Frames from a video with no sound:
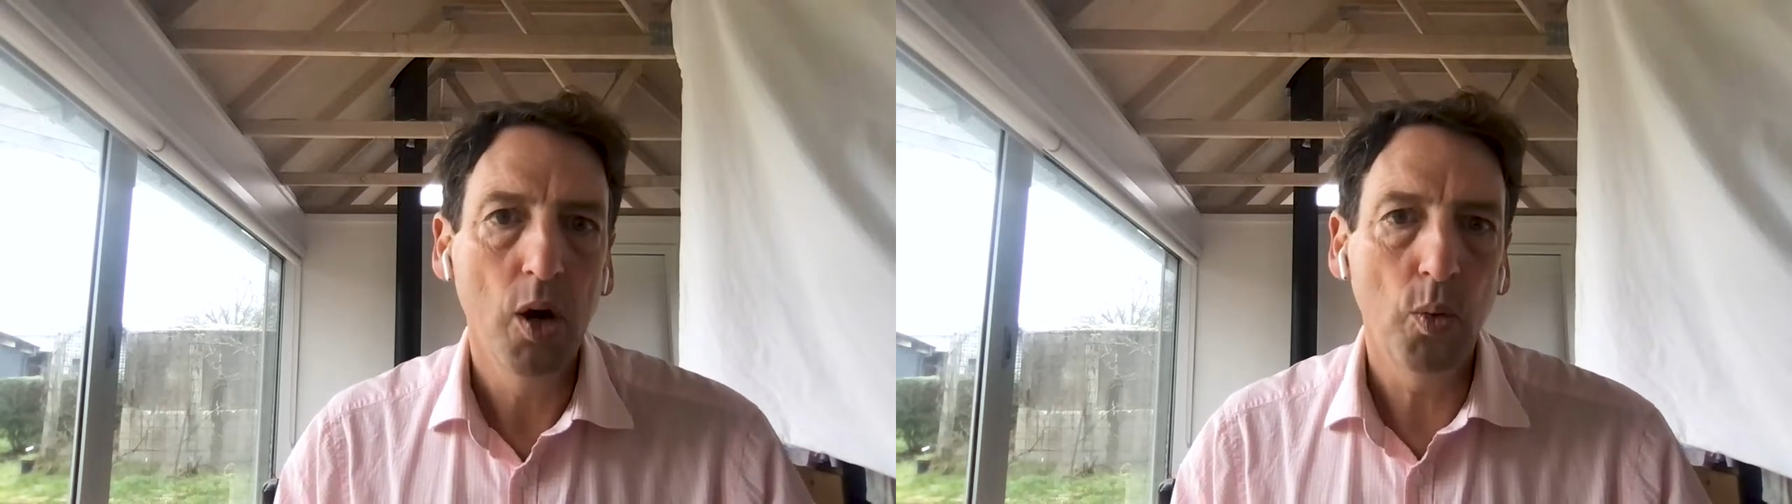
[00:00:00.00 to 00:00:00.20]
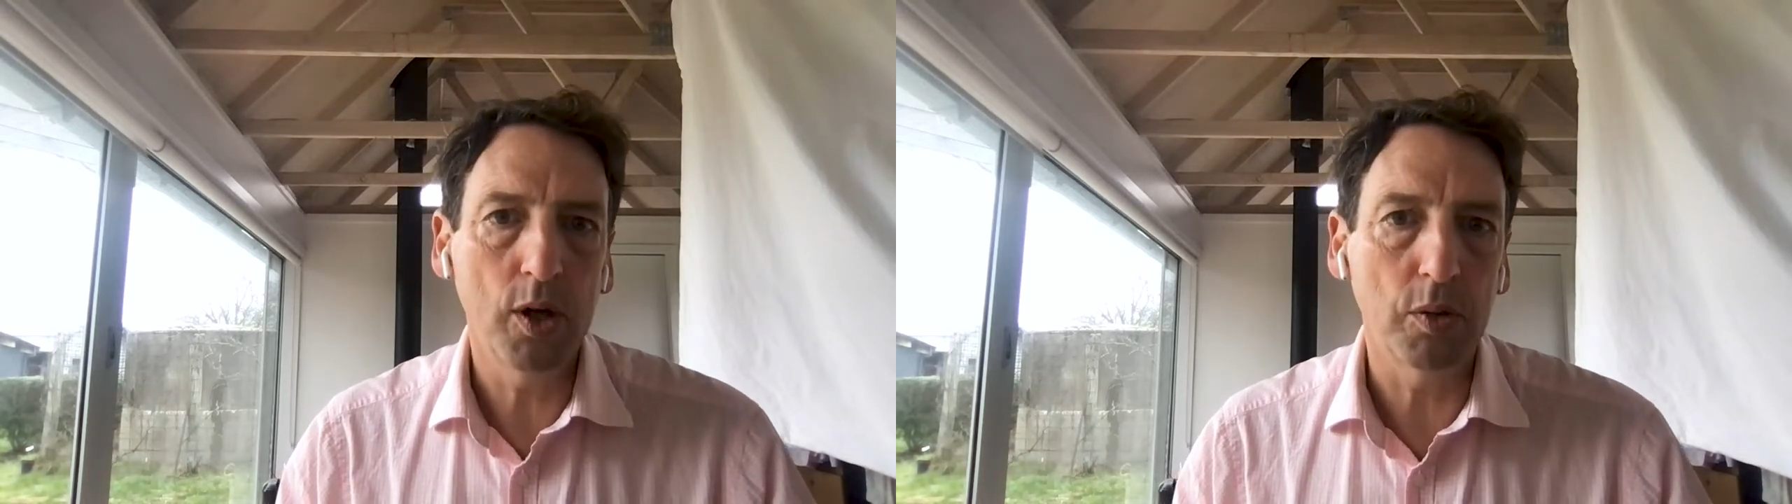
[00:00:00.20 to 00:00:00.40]

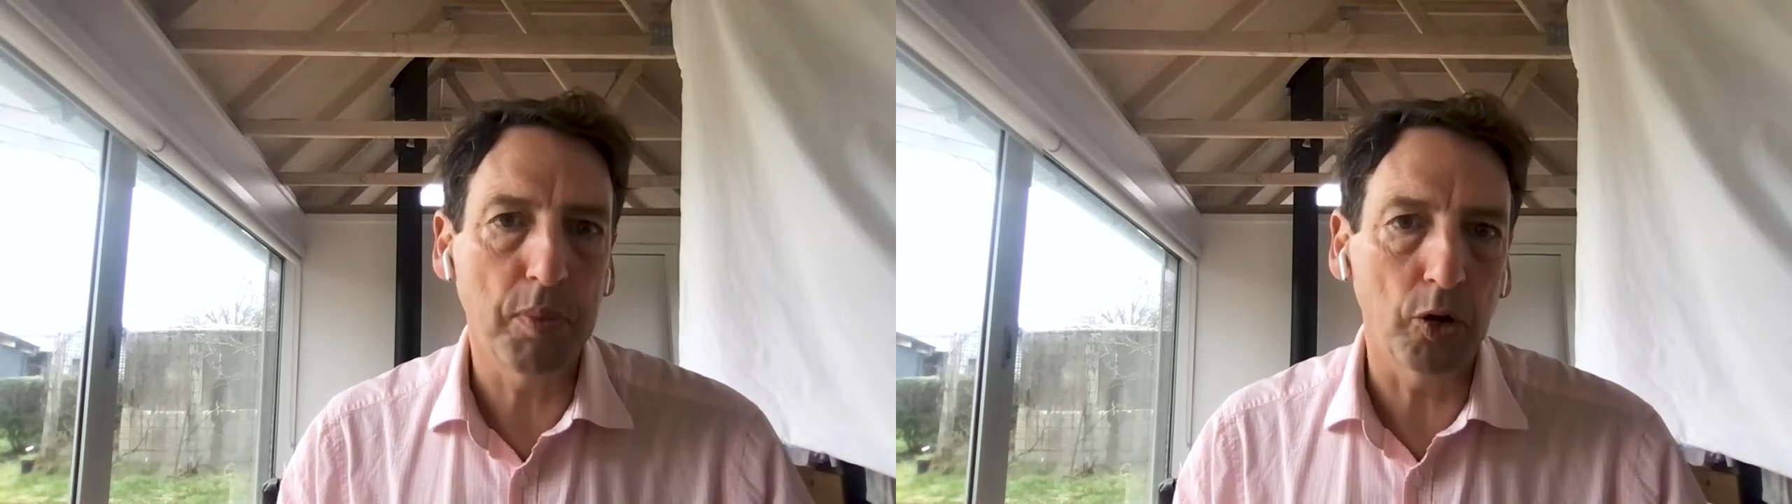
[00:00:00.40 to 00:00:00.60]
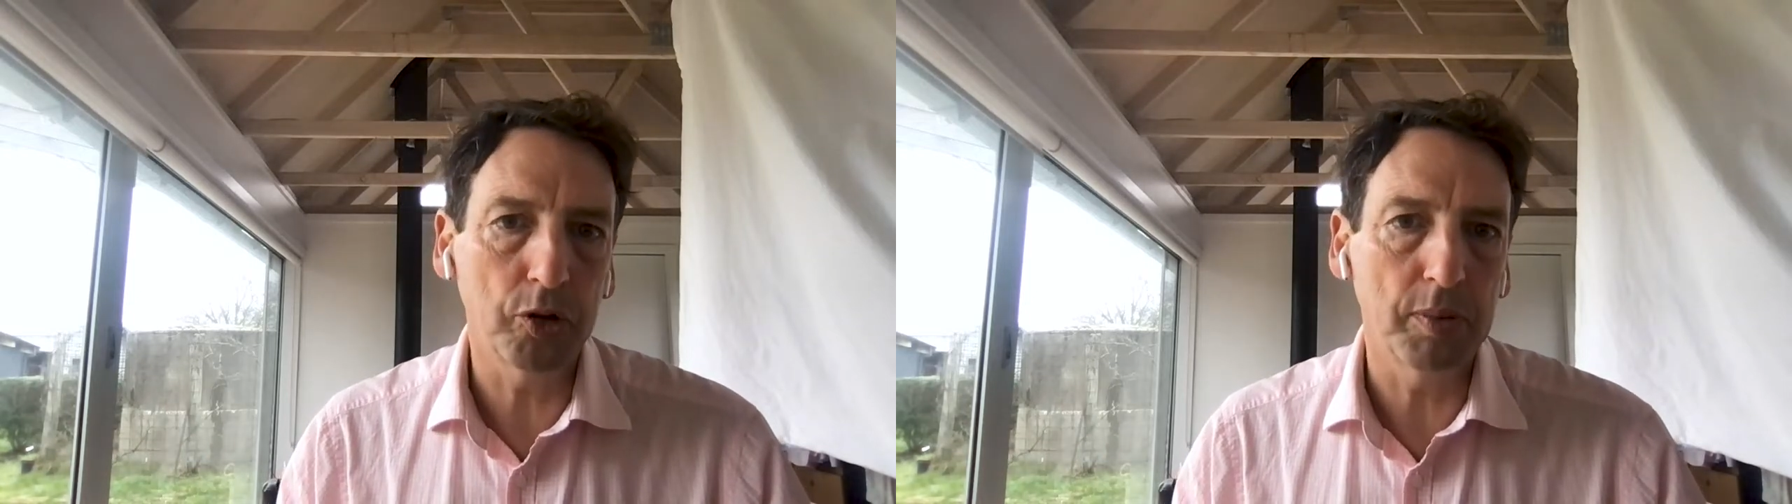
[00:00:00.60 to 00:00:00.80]
we could
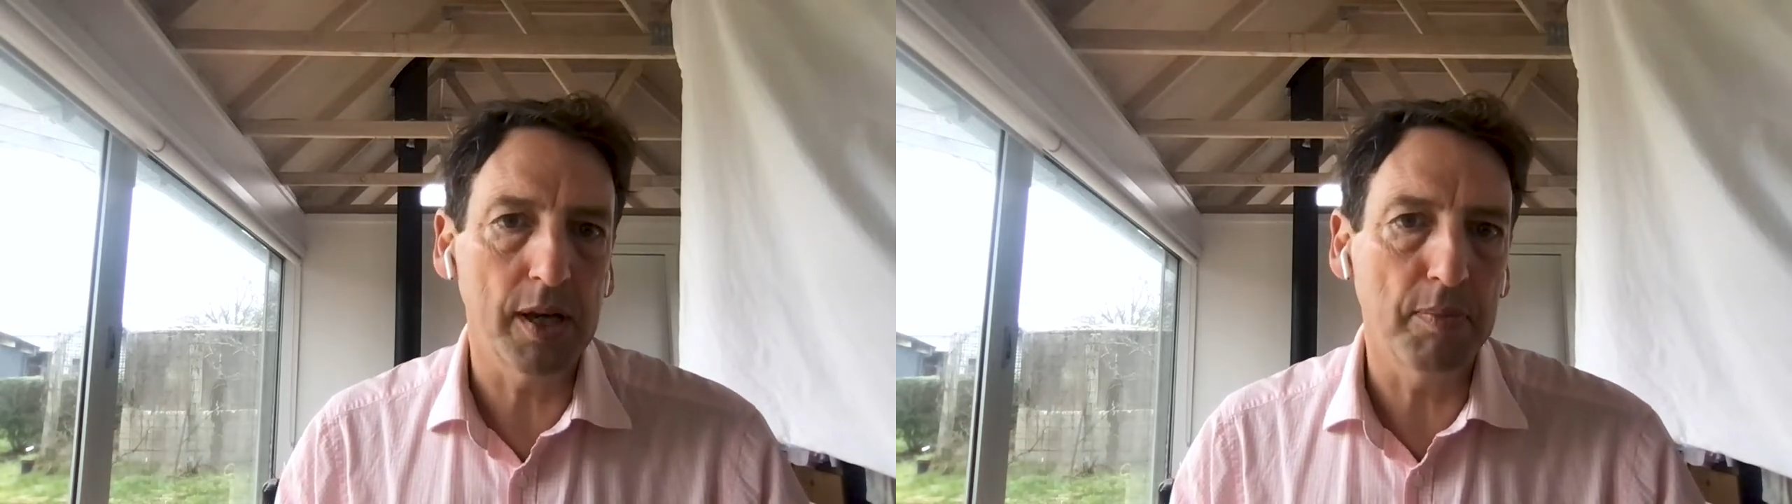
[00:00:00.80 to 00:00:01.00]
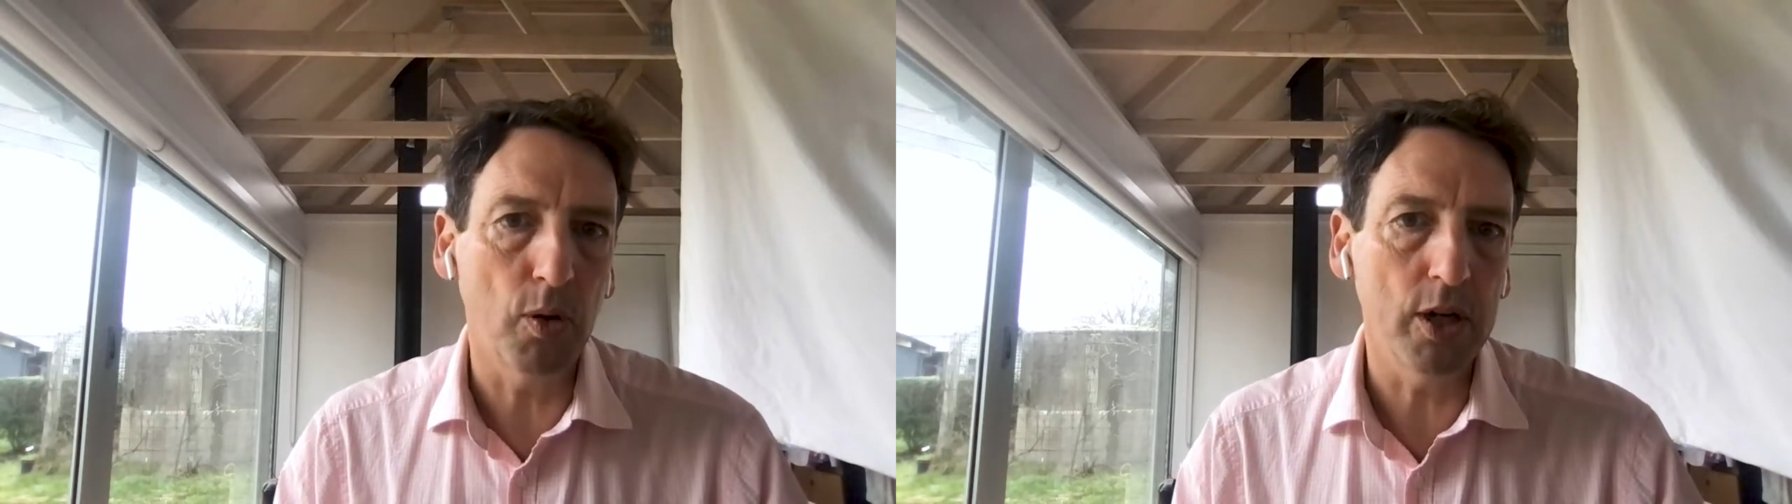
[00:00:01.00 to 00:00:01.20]
possibly
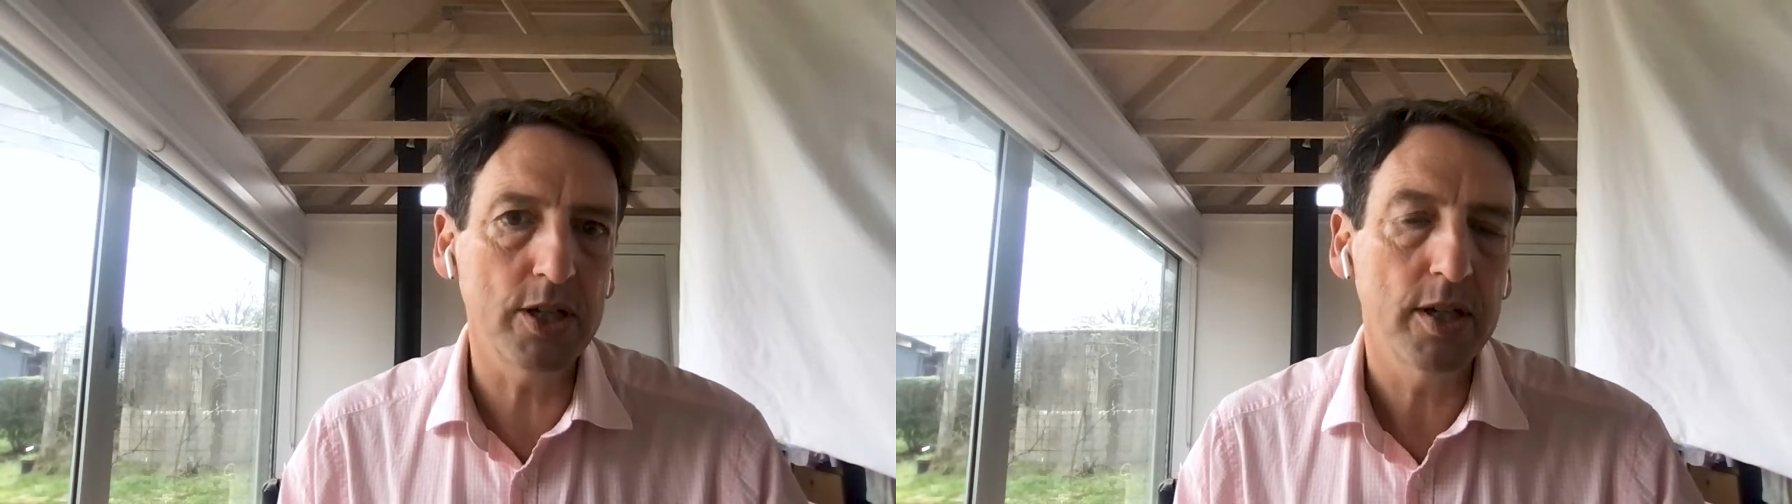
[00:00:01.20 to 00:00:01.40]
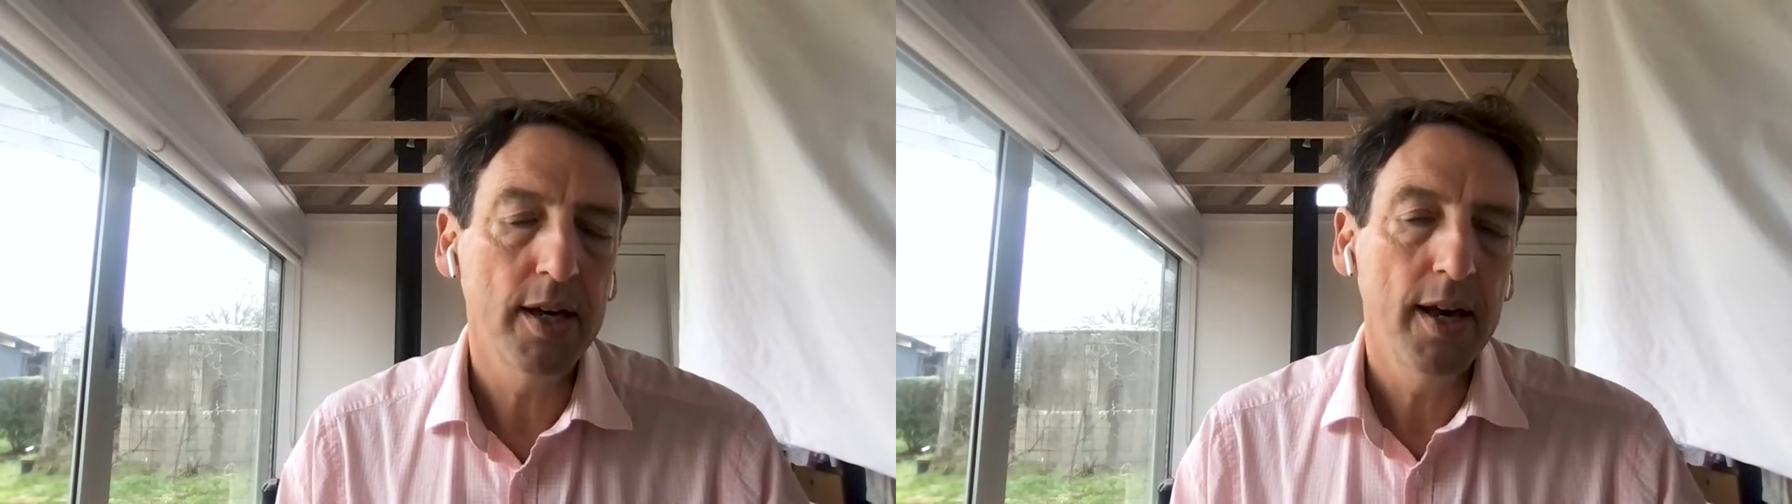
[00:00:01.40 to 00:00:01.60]
appoint?